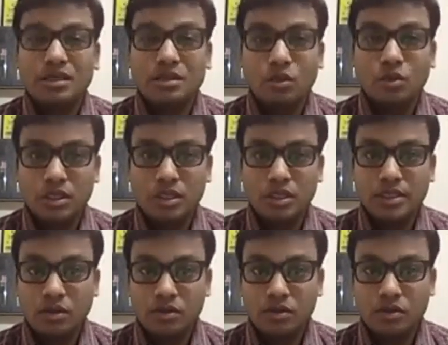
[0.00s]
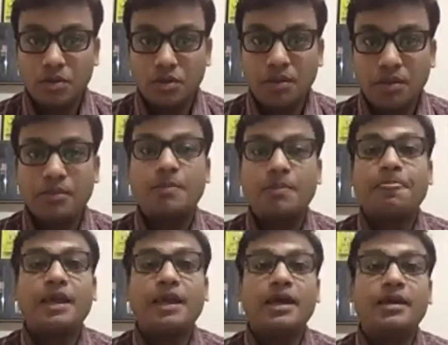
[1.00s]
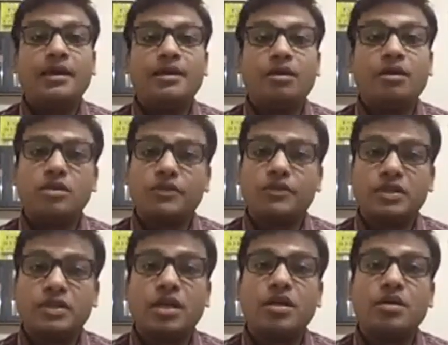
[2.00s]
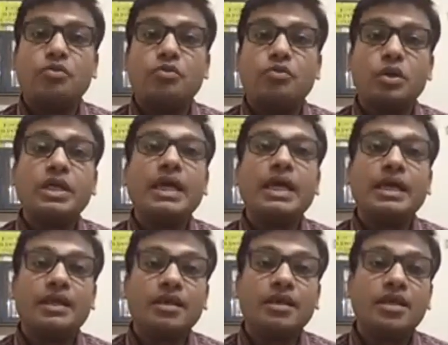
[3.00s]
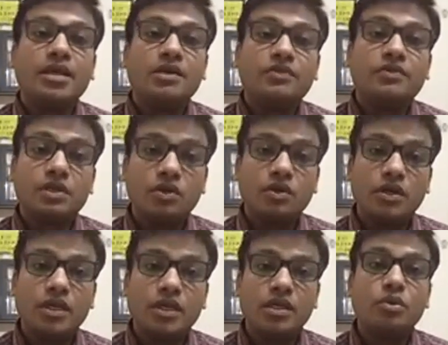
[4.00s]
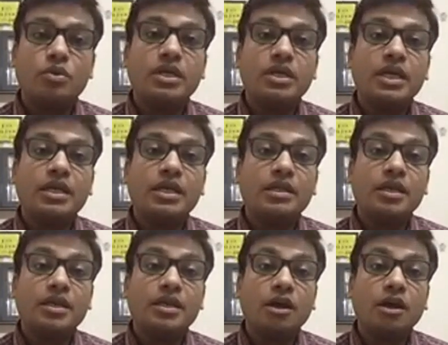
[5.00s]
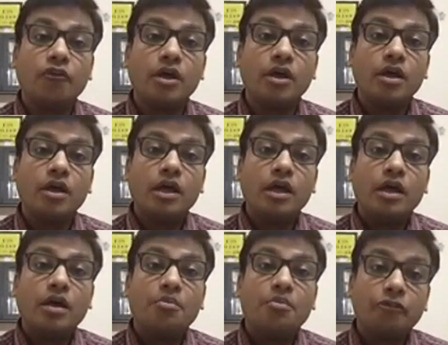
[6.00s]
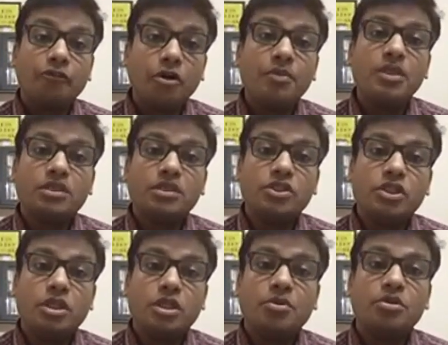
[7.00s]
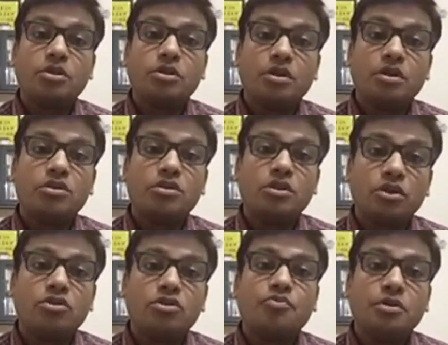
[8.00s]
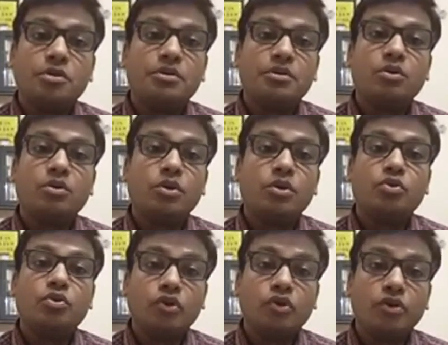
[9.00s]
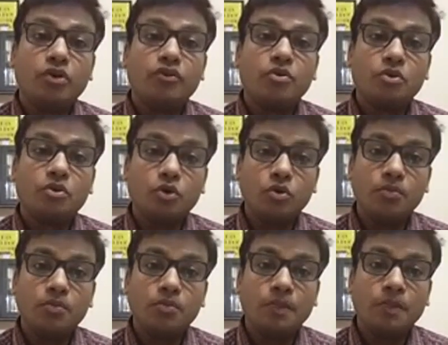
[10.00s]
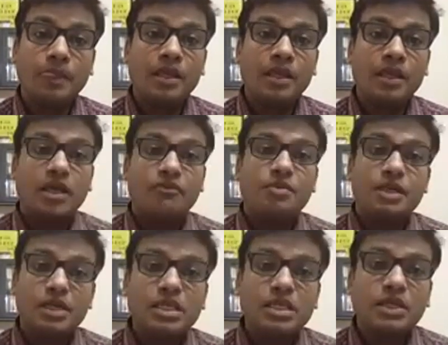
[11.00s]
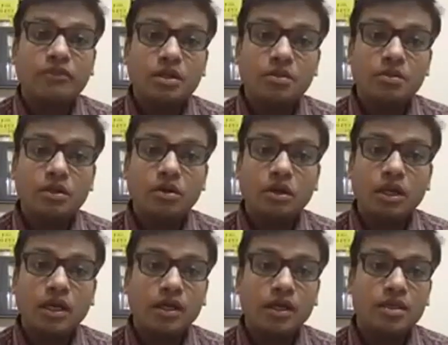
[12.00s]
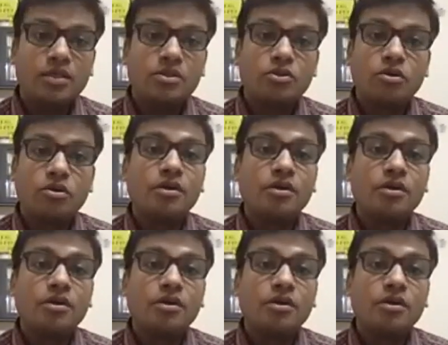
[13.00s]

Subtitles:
things are also coming up, and lots of startup would gain in the area of security. They would gain in the area of performance engineering, because lots and lots of people are going to work from home. Everybody is available online. It's not